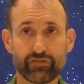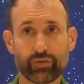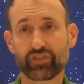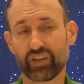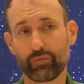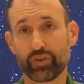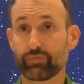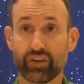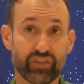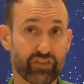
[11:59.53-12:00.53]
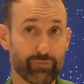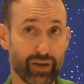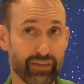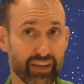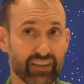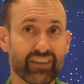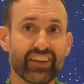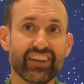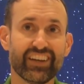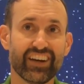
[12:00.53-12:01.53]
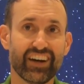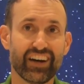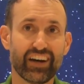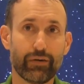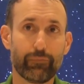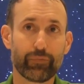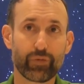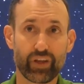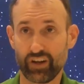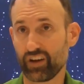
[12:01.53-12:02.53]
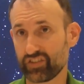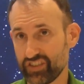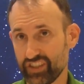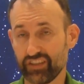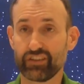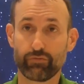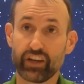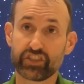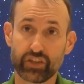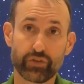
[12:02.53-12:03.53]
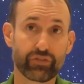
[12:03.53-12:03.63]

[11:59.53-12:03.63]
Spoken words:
For example, the presence of methane and oxygen, ratios